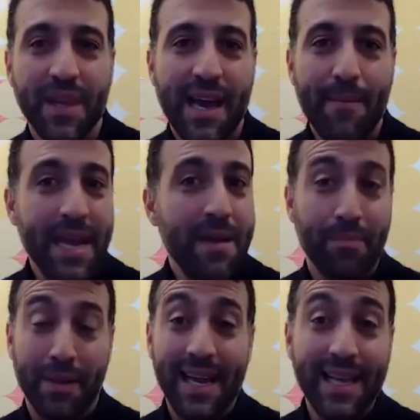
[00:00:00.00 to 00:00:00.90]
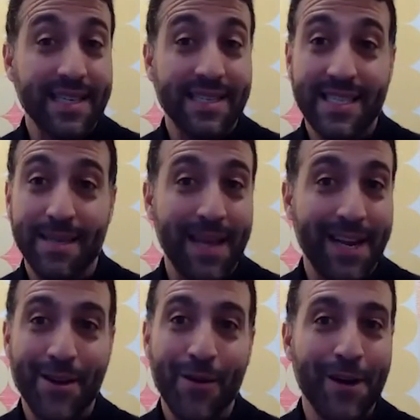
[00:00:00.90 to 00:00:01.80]
I mean, he played the system like
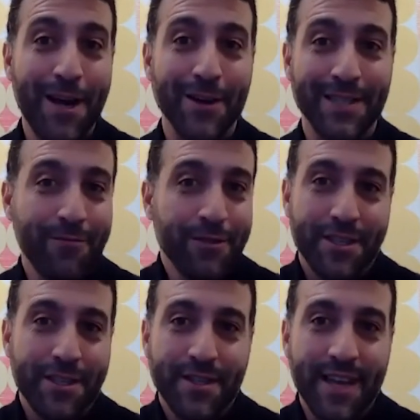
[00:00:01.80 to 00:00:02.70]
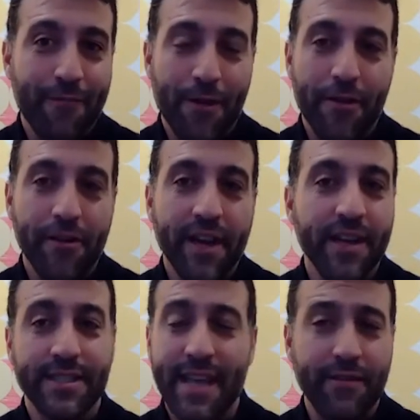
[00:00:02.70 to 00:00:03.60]
no one else. He was just there for 30
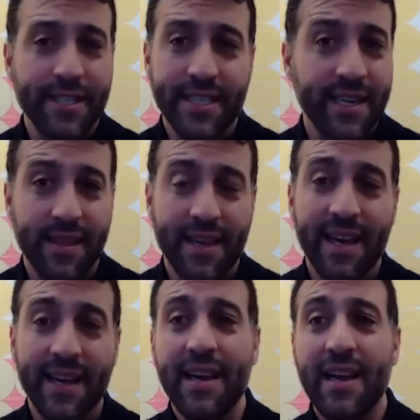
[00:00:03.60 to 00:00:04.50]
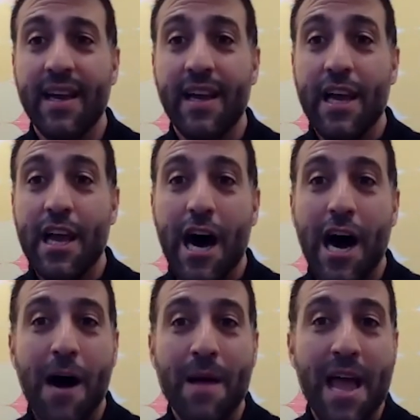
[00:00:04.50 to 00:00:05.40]
years, never did anything.
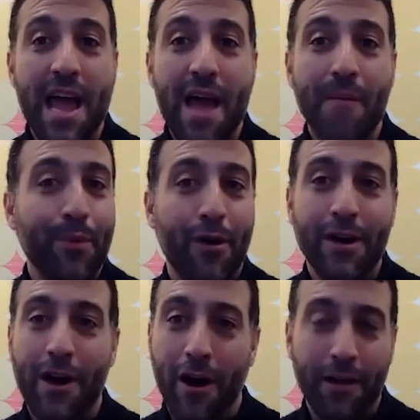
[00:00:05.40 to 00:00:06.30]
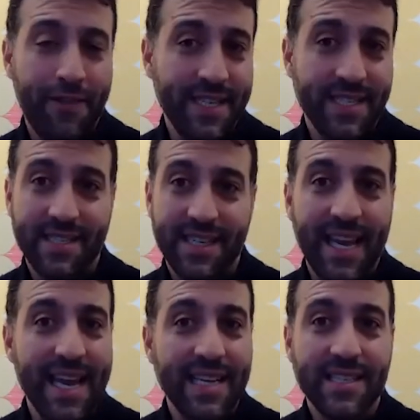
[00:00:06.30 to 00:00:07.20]
Employed all of his
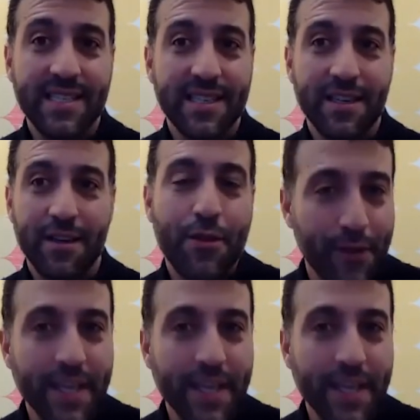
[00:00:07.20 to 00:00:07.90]
kids through the